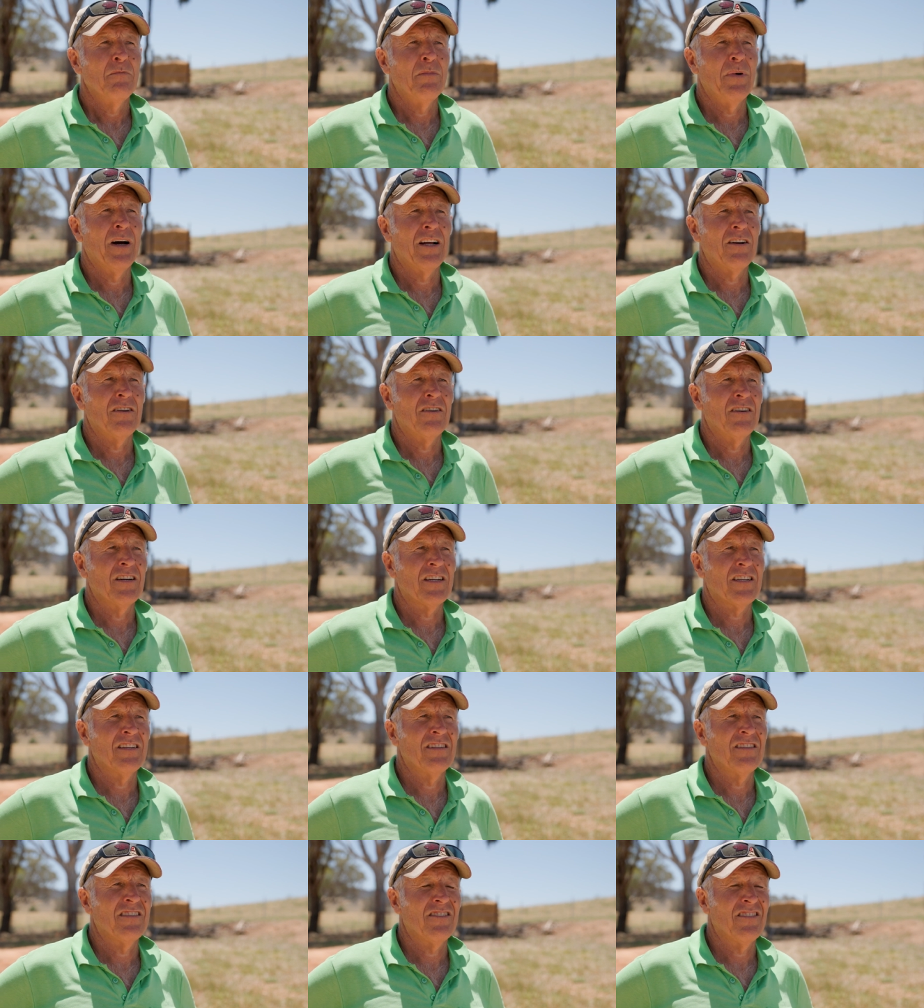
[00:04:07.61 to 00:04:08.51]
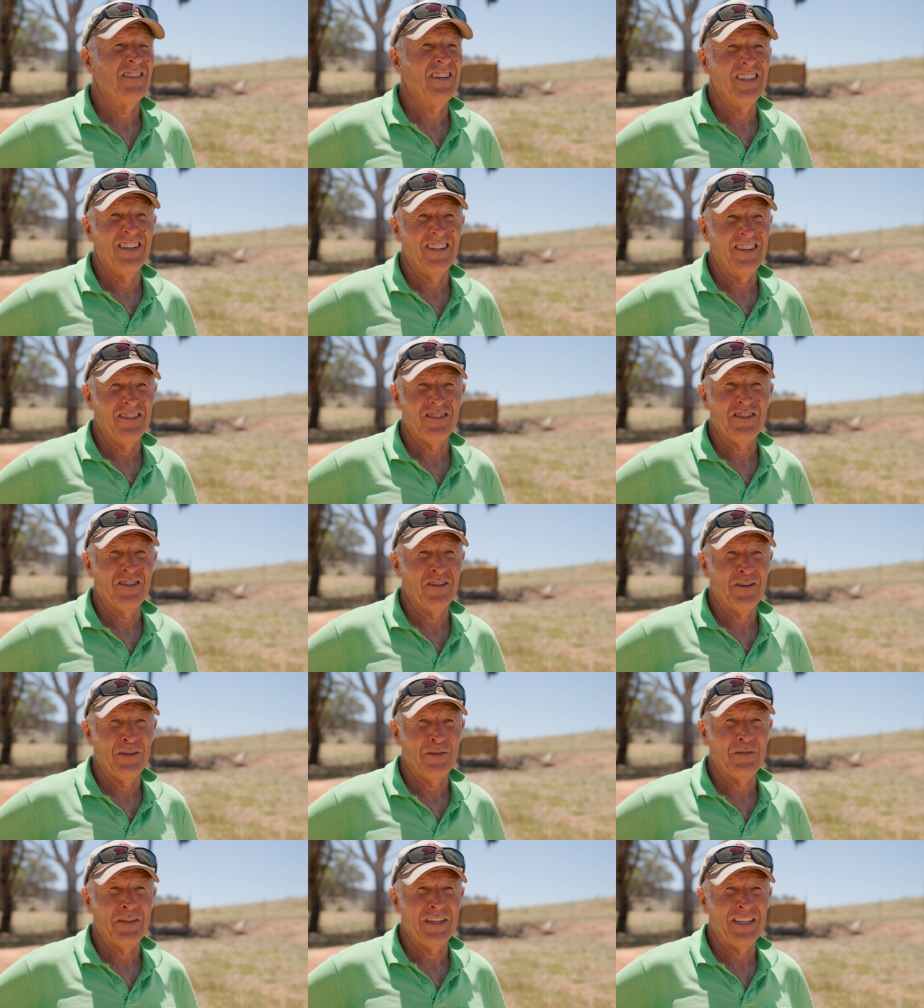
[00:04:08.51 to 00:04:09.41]
but I can see that it's
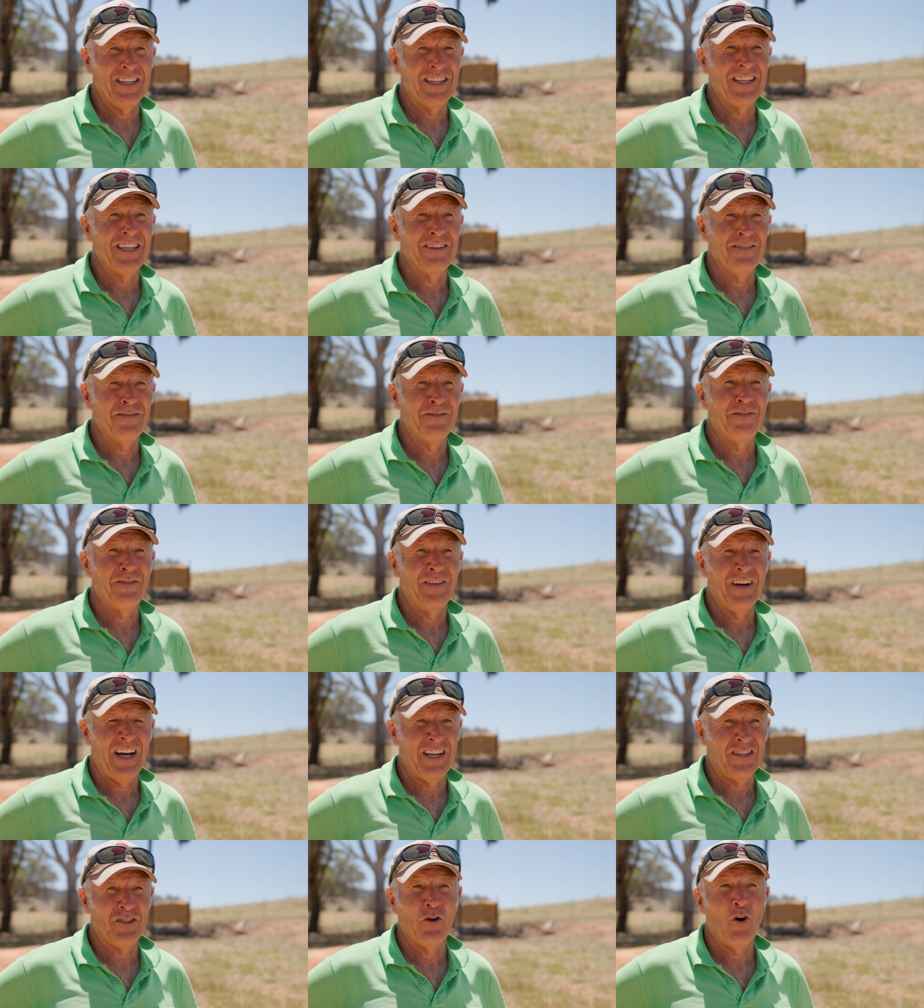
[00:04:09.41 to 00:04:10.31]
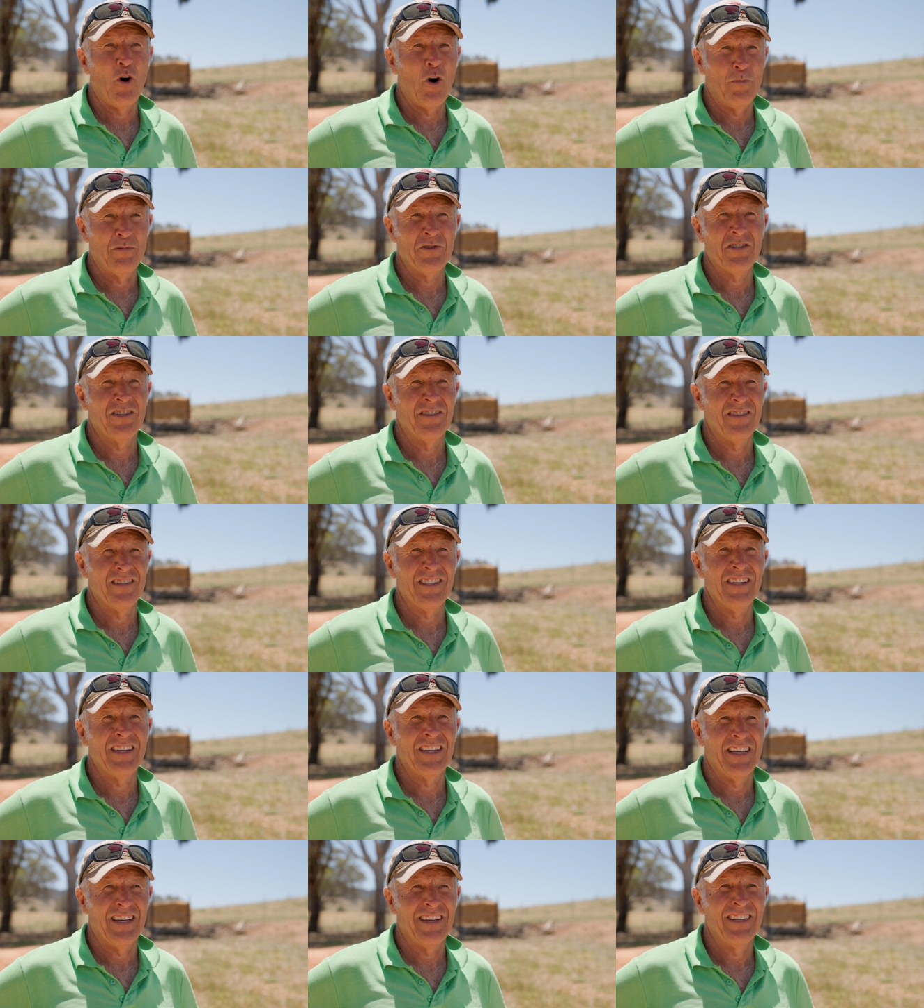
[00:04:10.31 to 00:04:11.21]
going to give us options
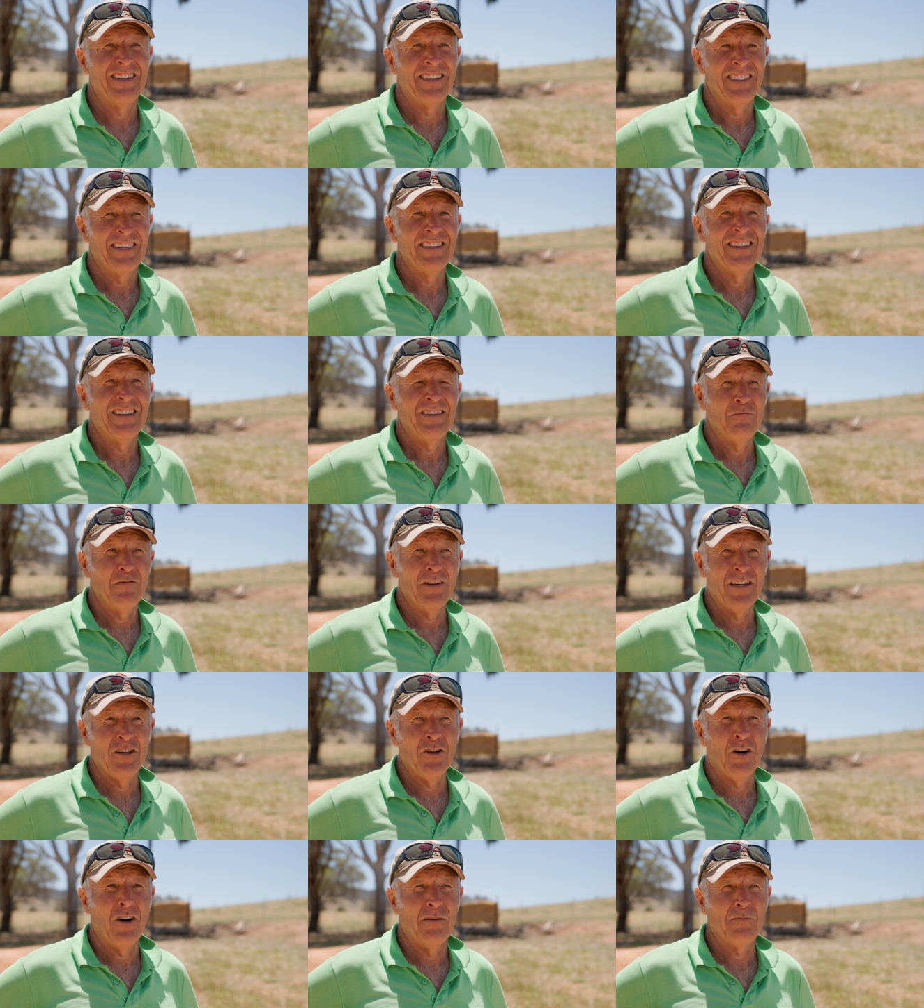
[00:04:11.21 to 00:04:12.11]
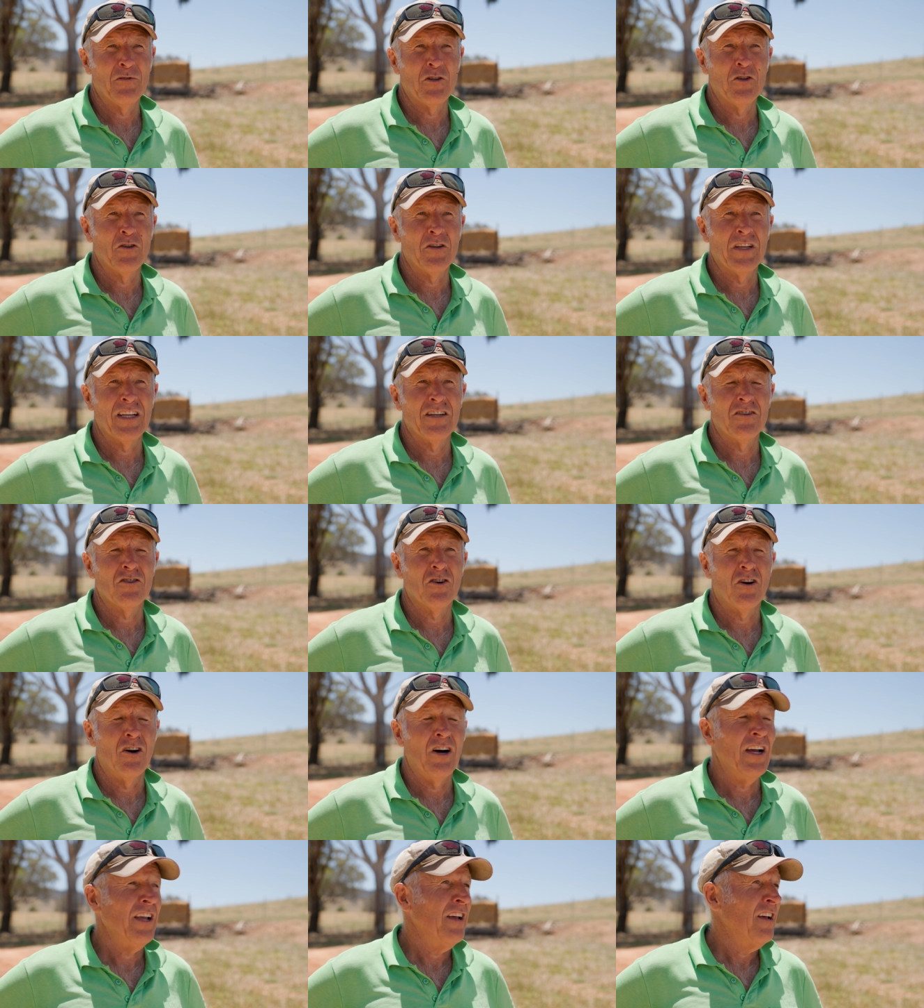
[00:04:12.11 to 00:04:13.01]
here when times do get
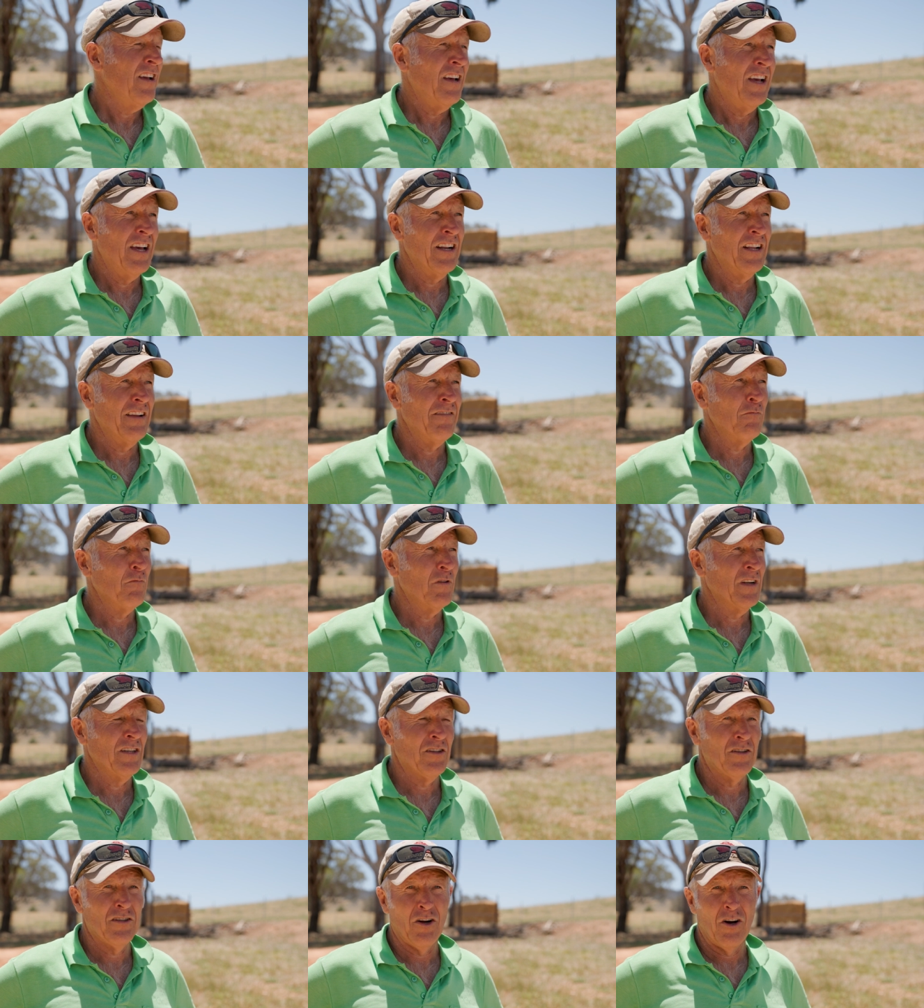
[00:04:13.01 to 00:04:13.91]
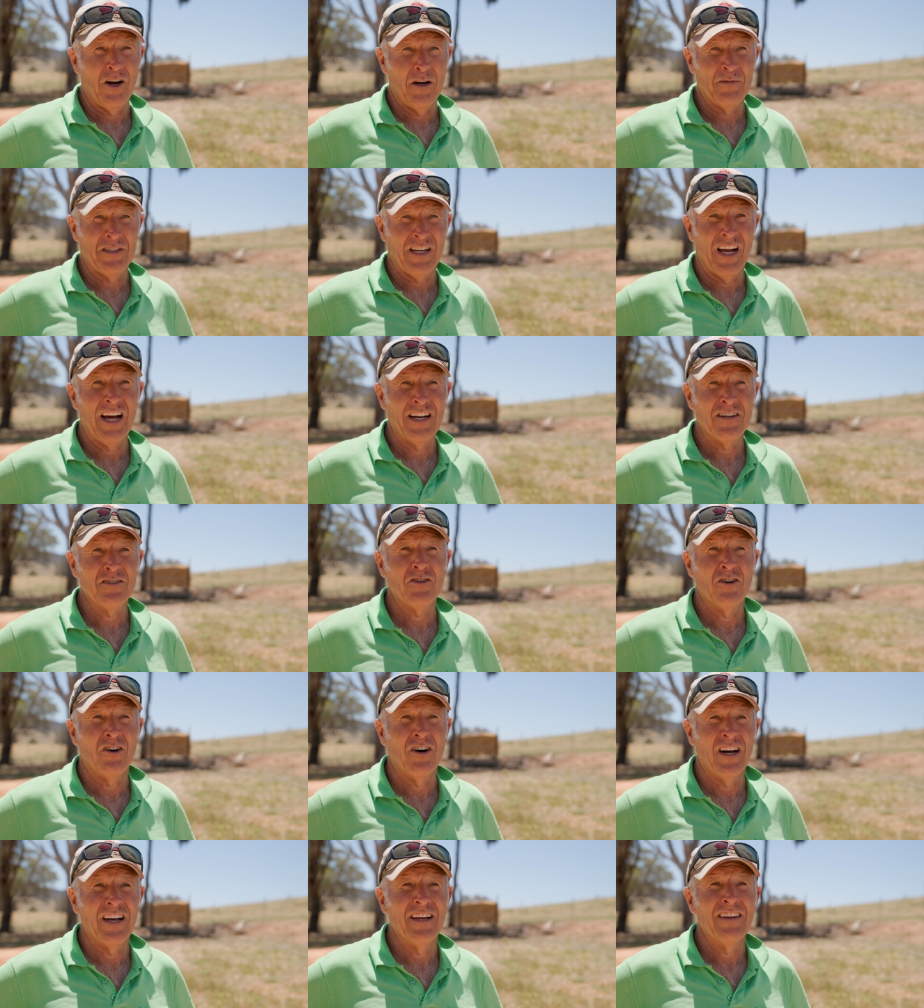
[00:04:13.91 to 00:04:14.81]
dry, and even when times aren't
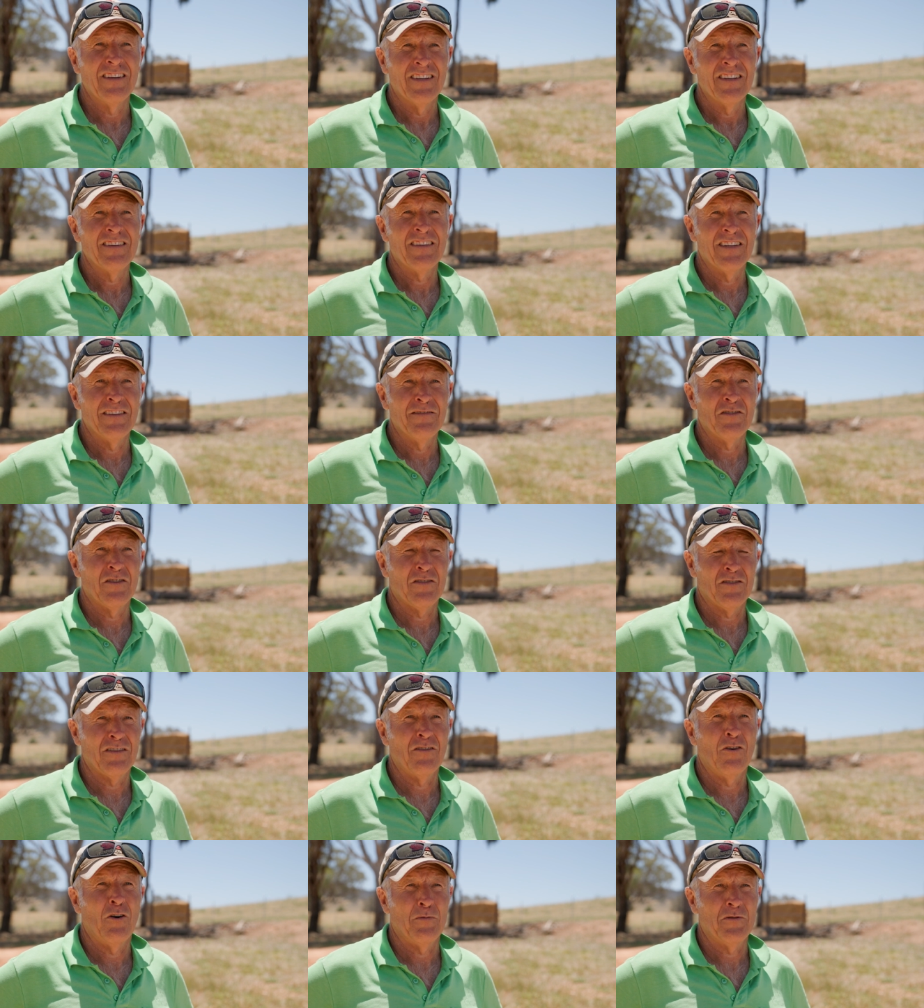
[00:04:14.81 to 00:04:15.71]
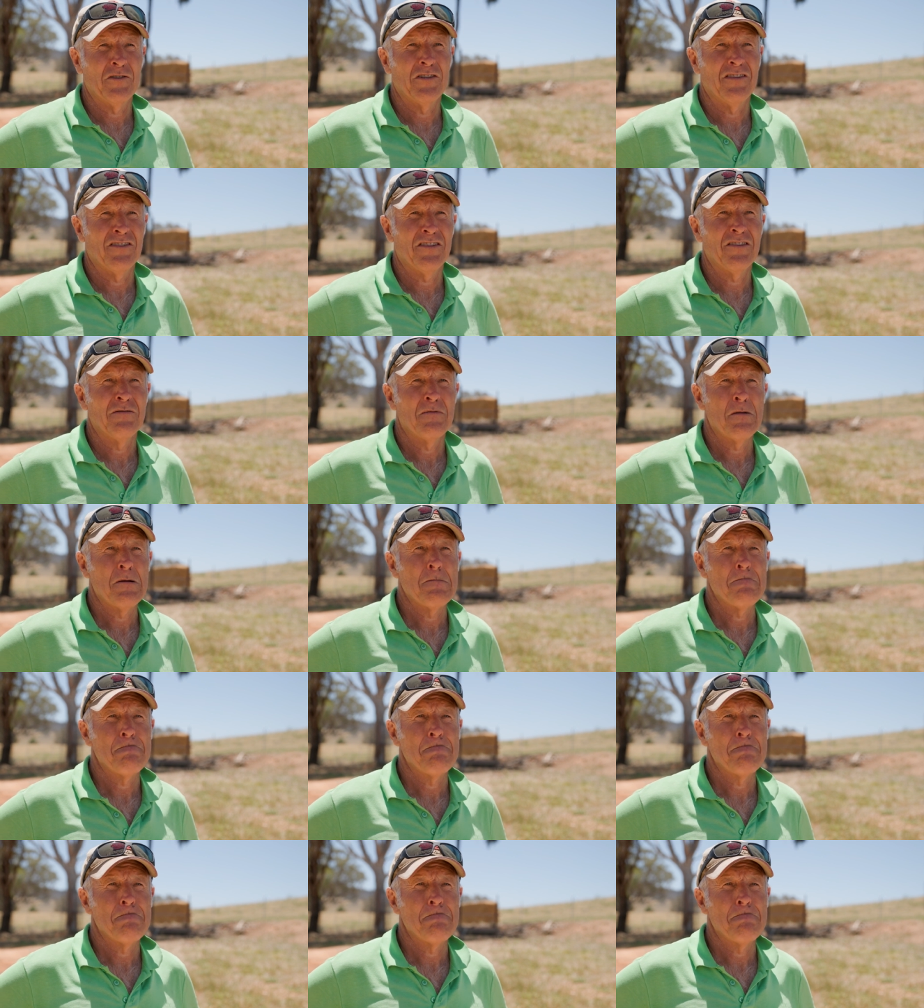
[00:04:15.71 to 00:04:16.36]
dry, gives us options.